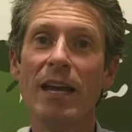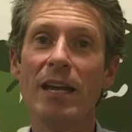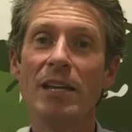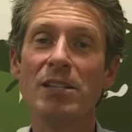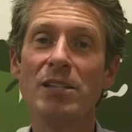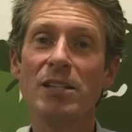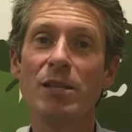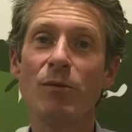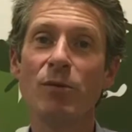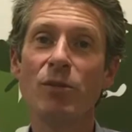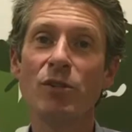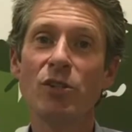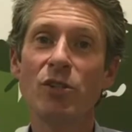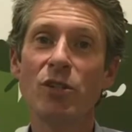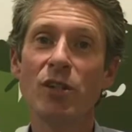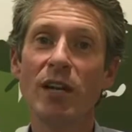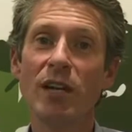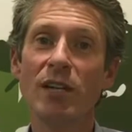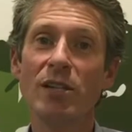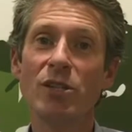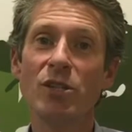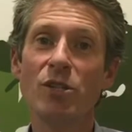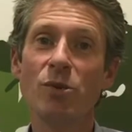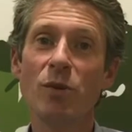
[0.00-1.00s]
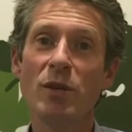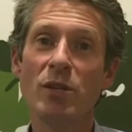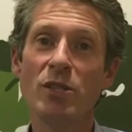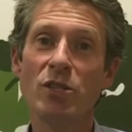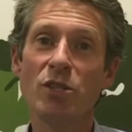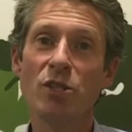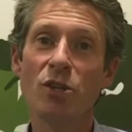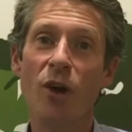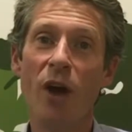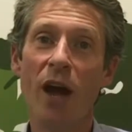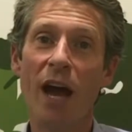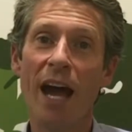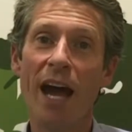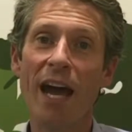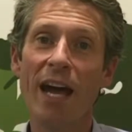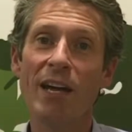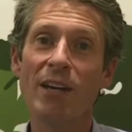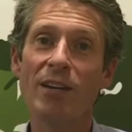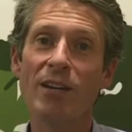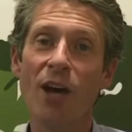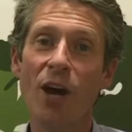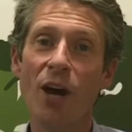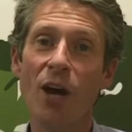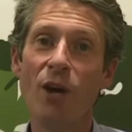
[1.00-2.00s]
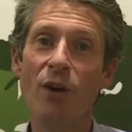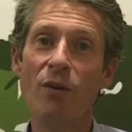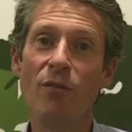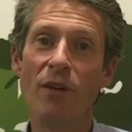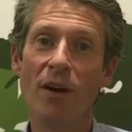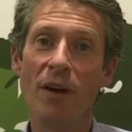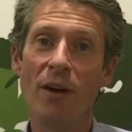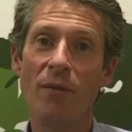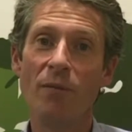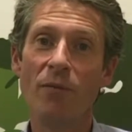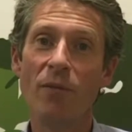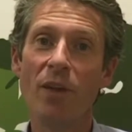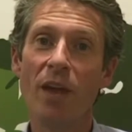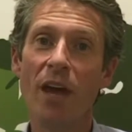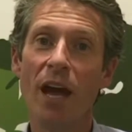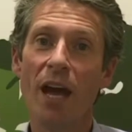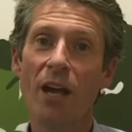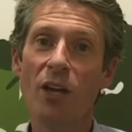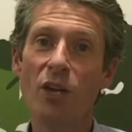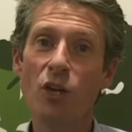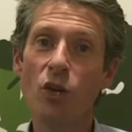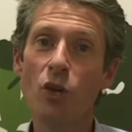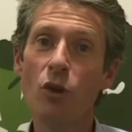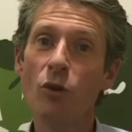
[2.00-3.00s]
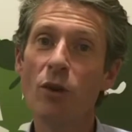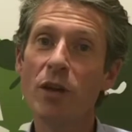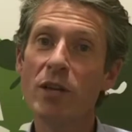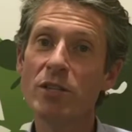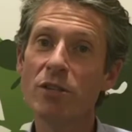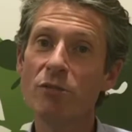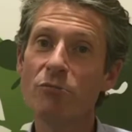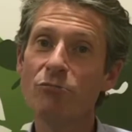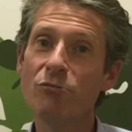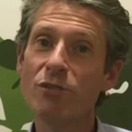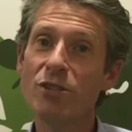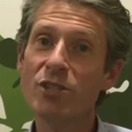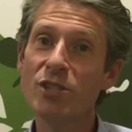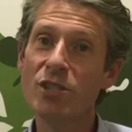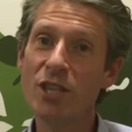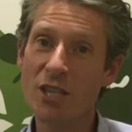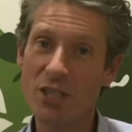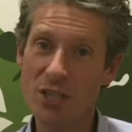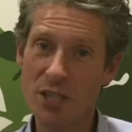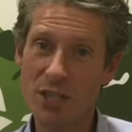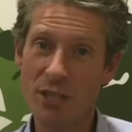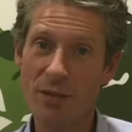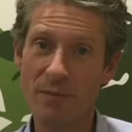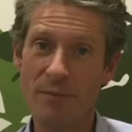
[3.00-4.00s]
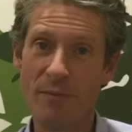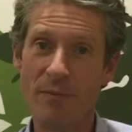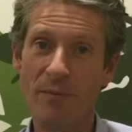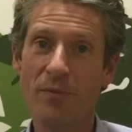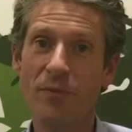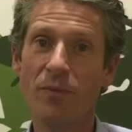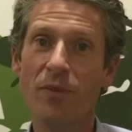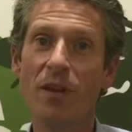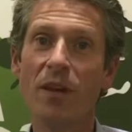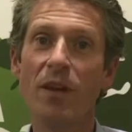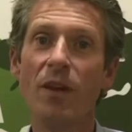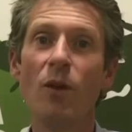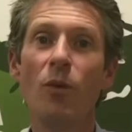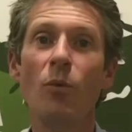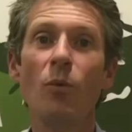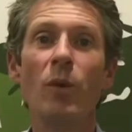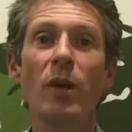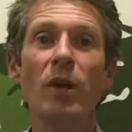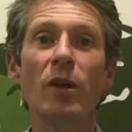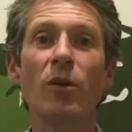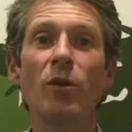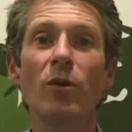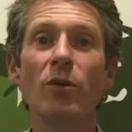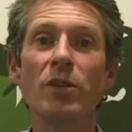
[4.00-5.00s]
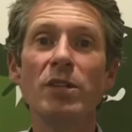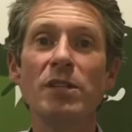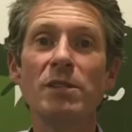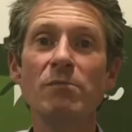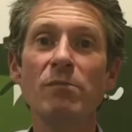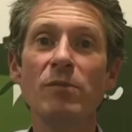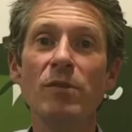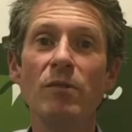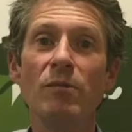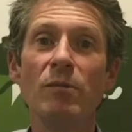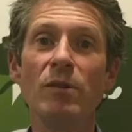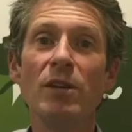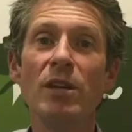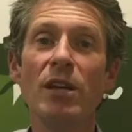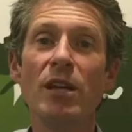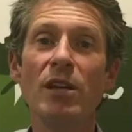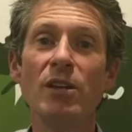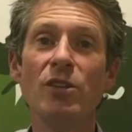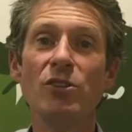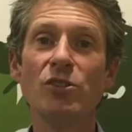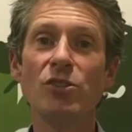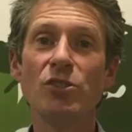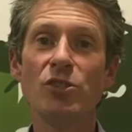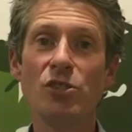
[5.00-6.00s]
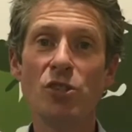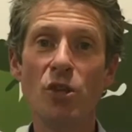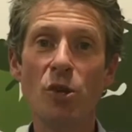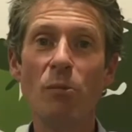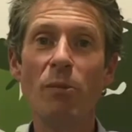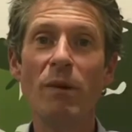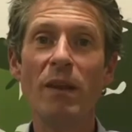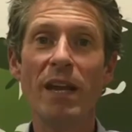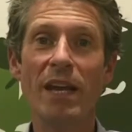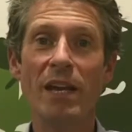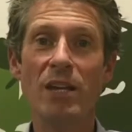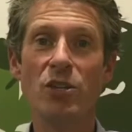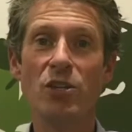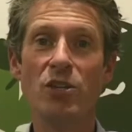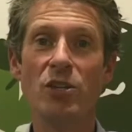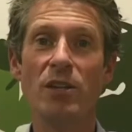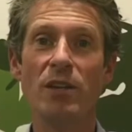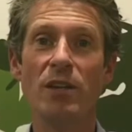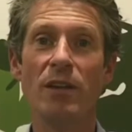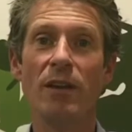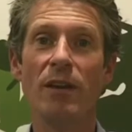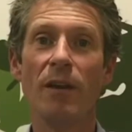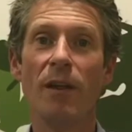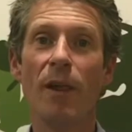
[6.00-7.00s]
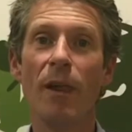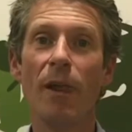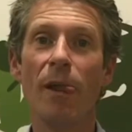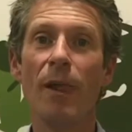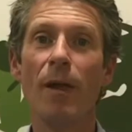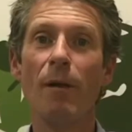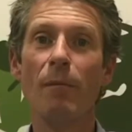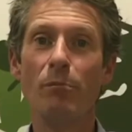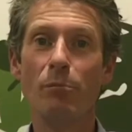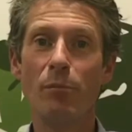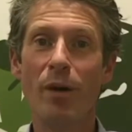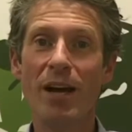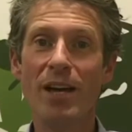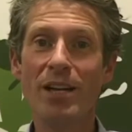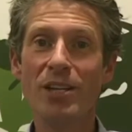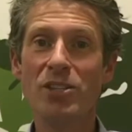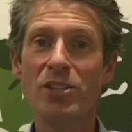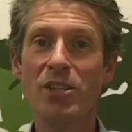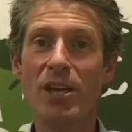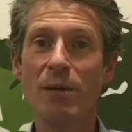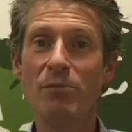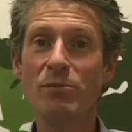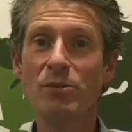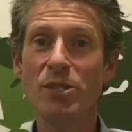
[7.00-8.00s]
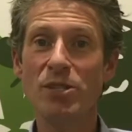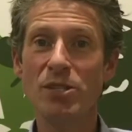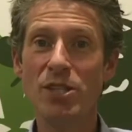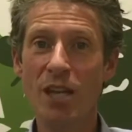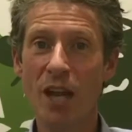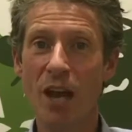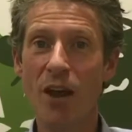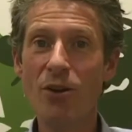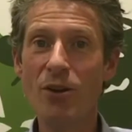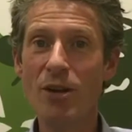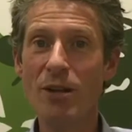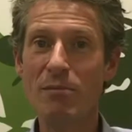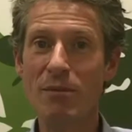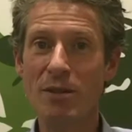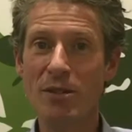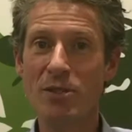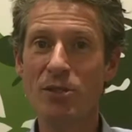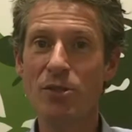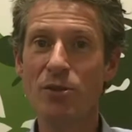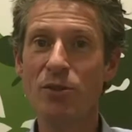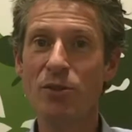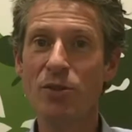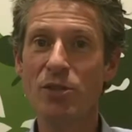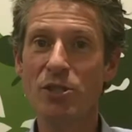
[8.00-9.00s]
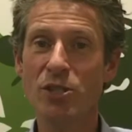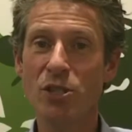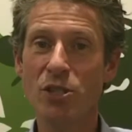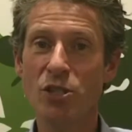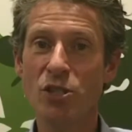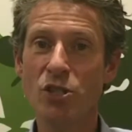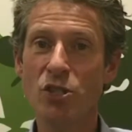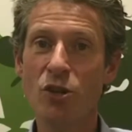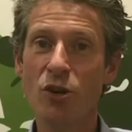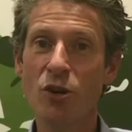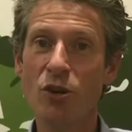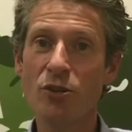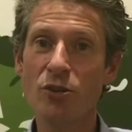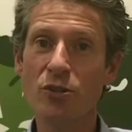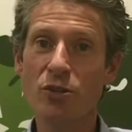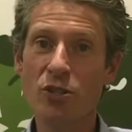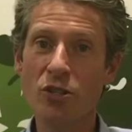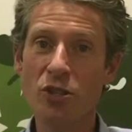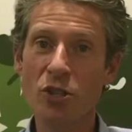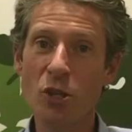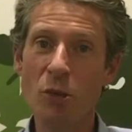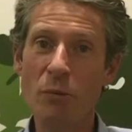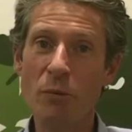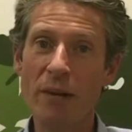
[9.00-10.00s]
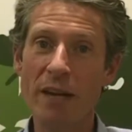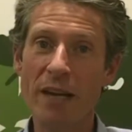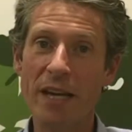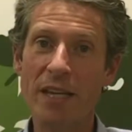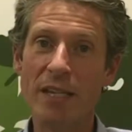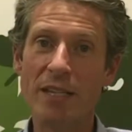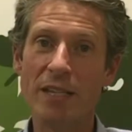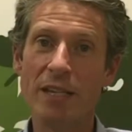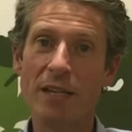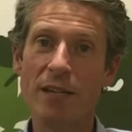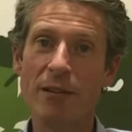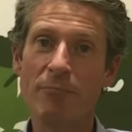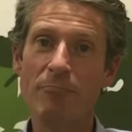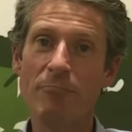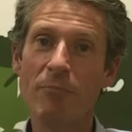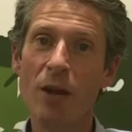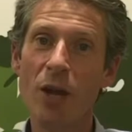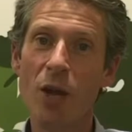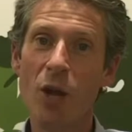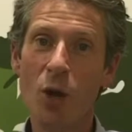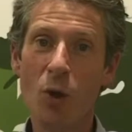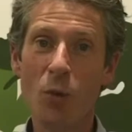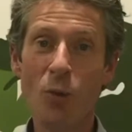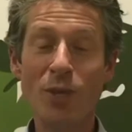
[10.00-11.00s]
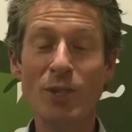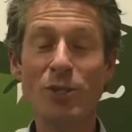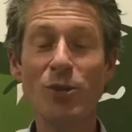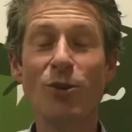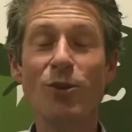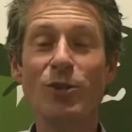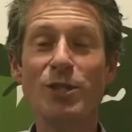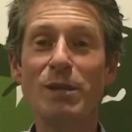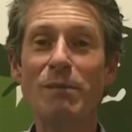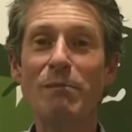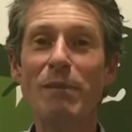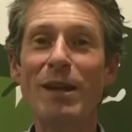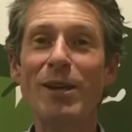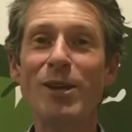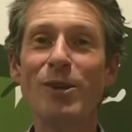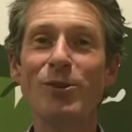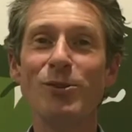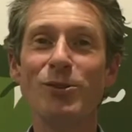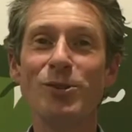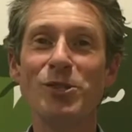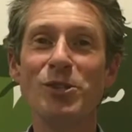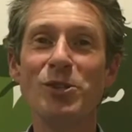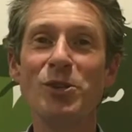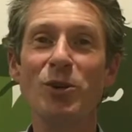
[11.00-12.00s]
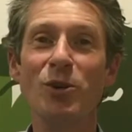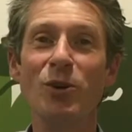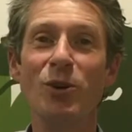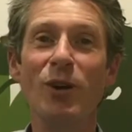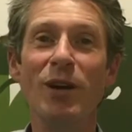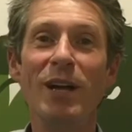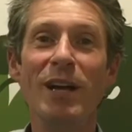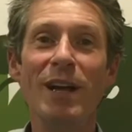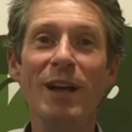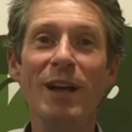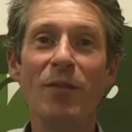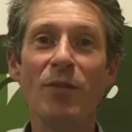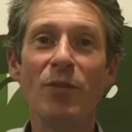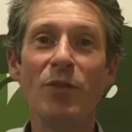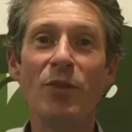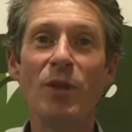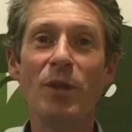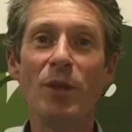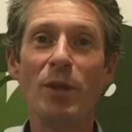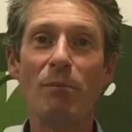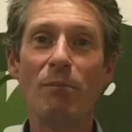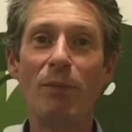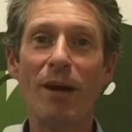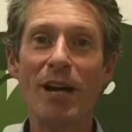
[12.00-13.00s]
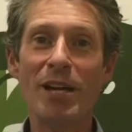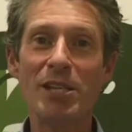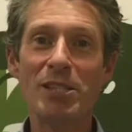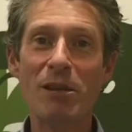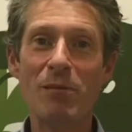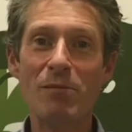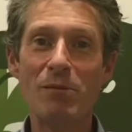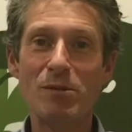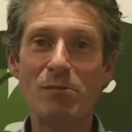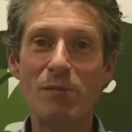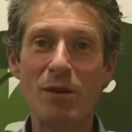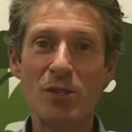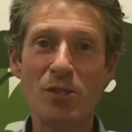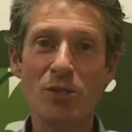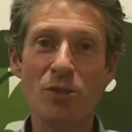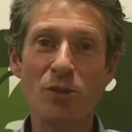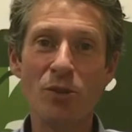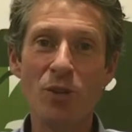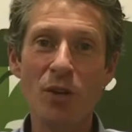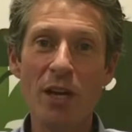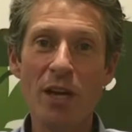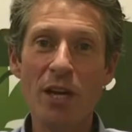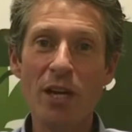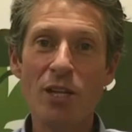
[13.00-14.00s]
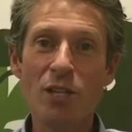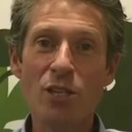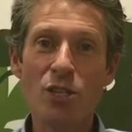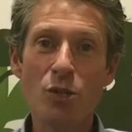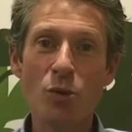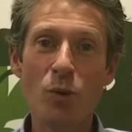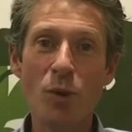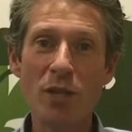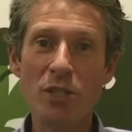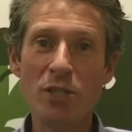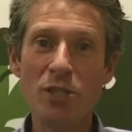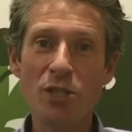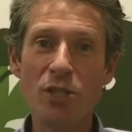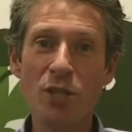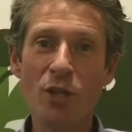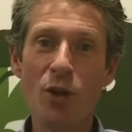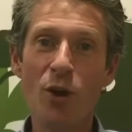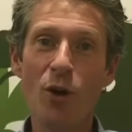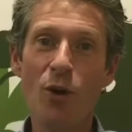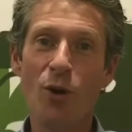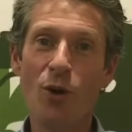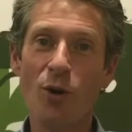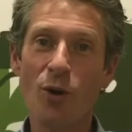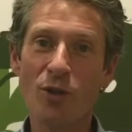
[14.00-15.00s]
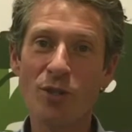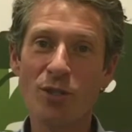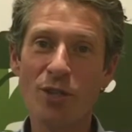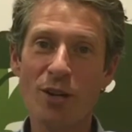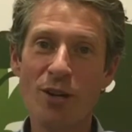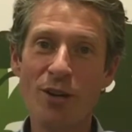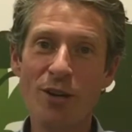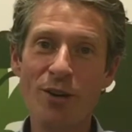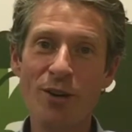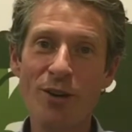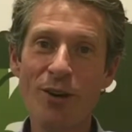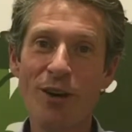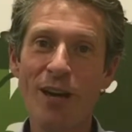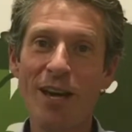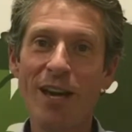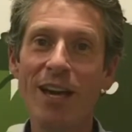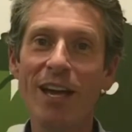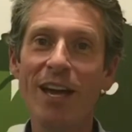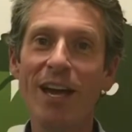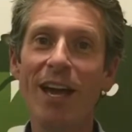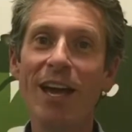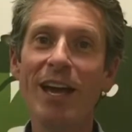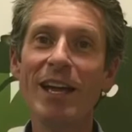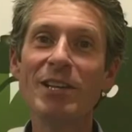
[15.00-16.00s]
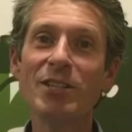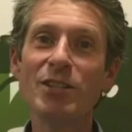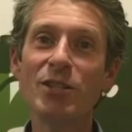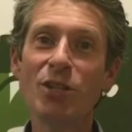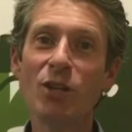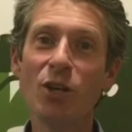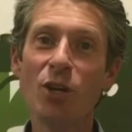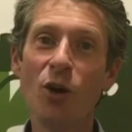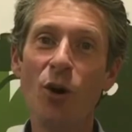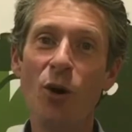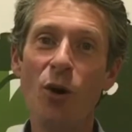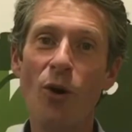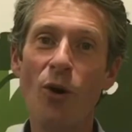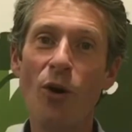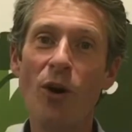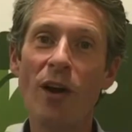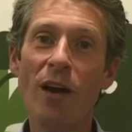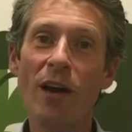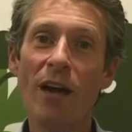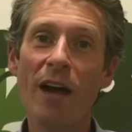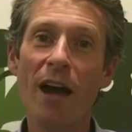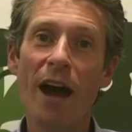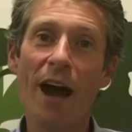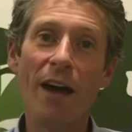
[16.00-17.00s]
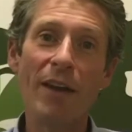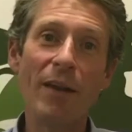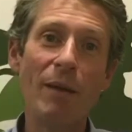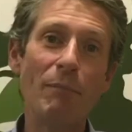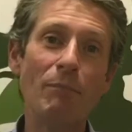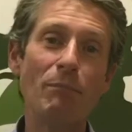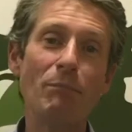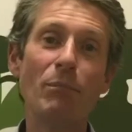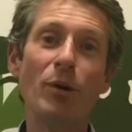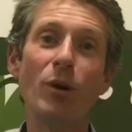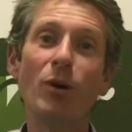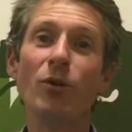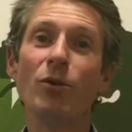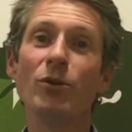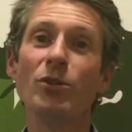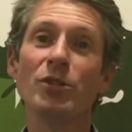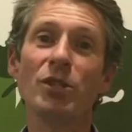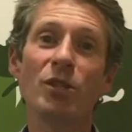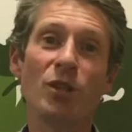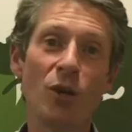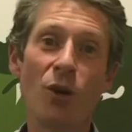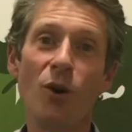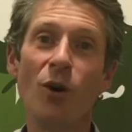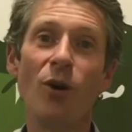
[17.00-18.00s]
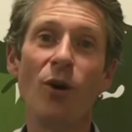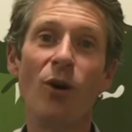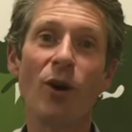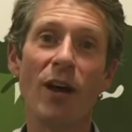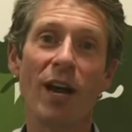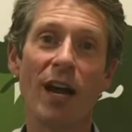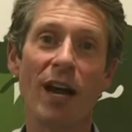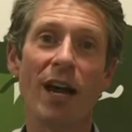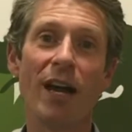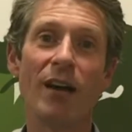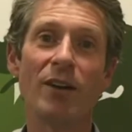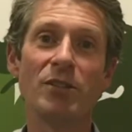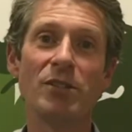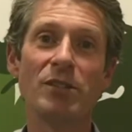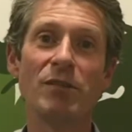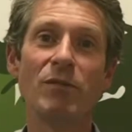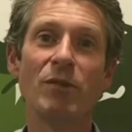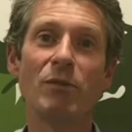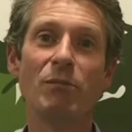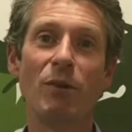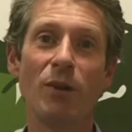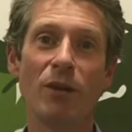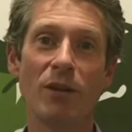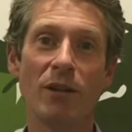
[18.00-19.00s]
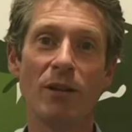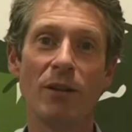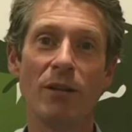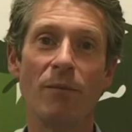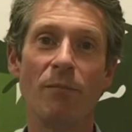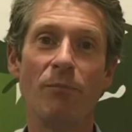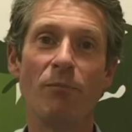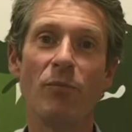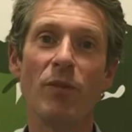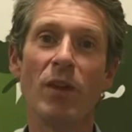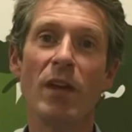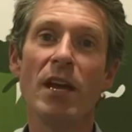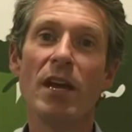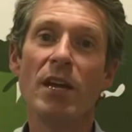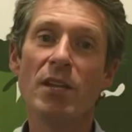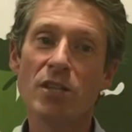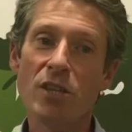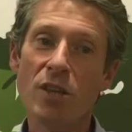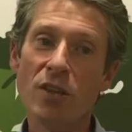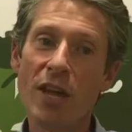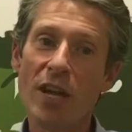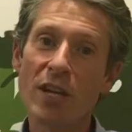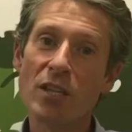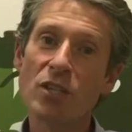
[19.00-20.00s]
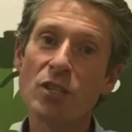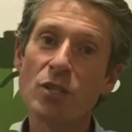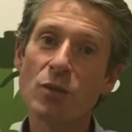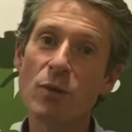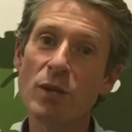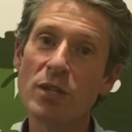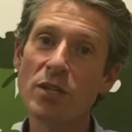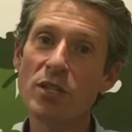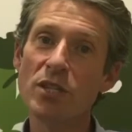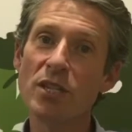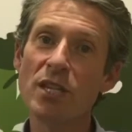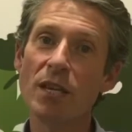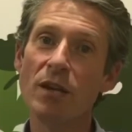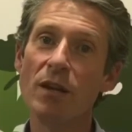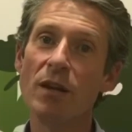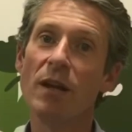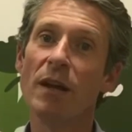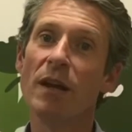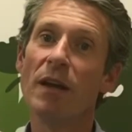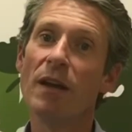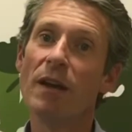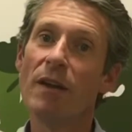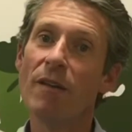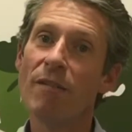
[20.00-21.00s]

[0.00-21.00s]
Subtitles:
get someone to try and twist your hand over, and you're going to resist them. We call this movement supination. Biceps is the only muscle that's a strong supinator. We're taught in medical school that the biceps muscle twists the corkscrew into the cork and then pulls the cork out of the bottle. So that twisting,